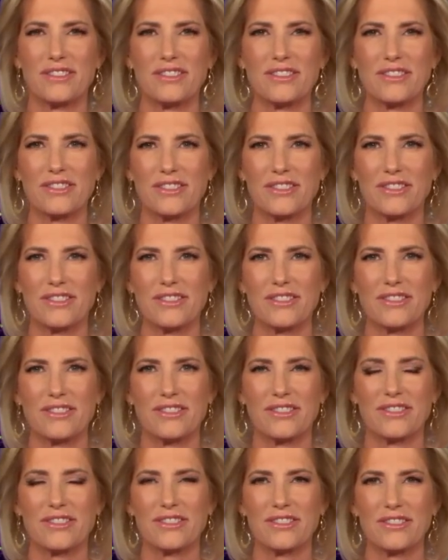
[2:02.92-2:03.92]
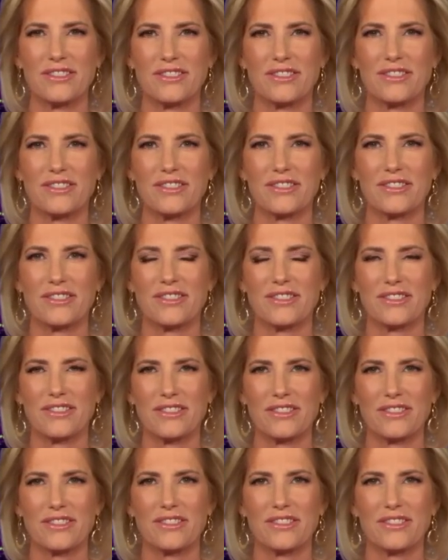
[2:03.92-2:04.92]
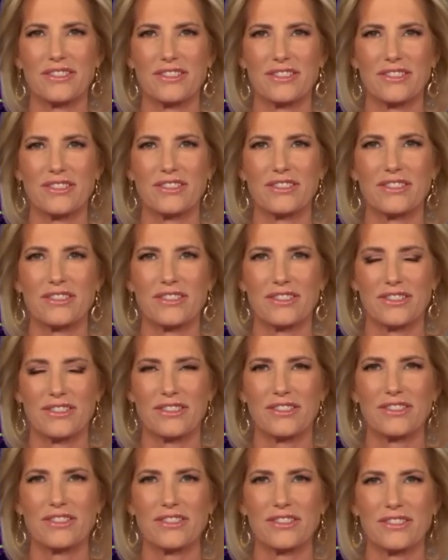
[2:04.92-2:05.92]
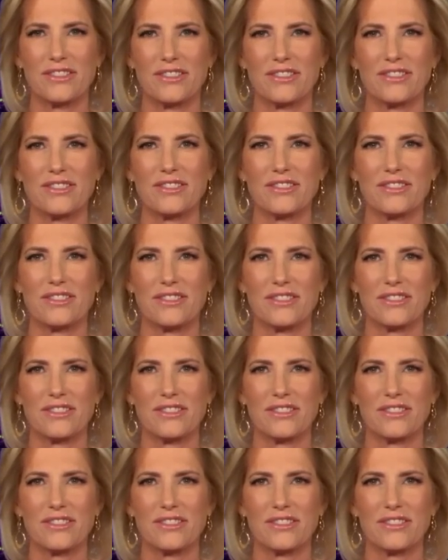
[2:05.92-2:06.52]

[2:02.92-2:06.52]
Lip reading: The person shown says nothing.